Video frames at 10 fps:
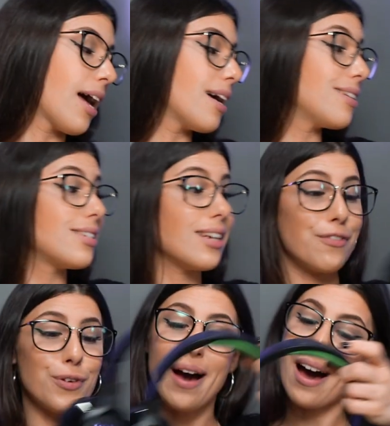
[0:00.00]
And if
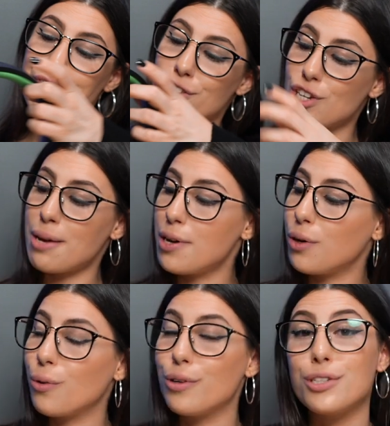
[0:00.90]
you have the JBL
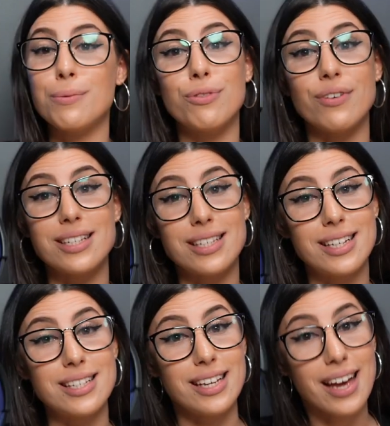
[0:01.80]
Quantum
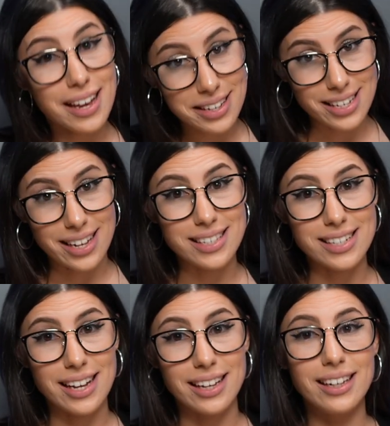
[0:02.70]
360X
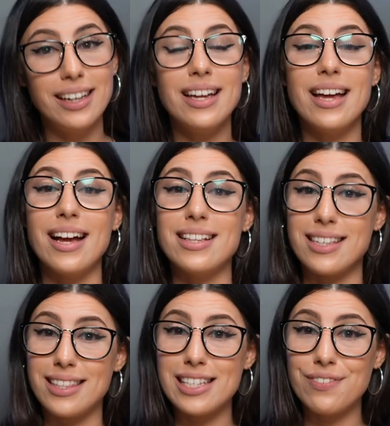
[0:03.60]
headset, head to
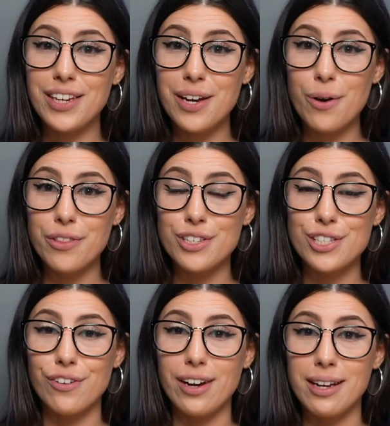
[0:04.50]
this video on the
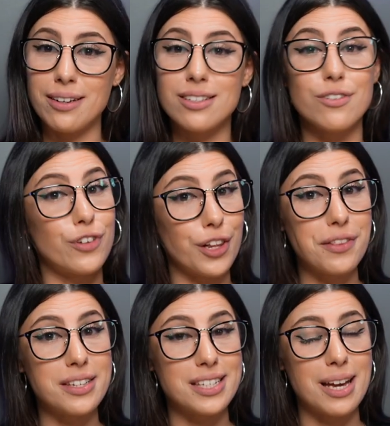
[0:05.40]
screen to follow
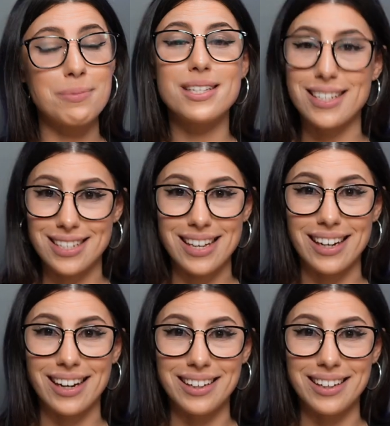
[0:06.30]
the steps to set it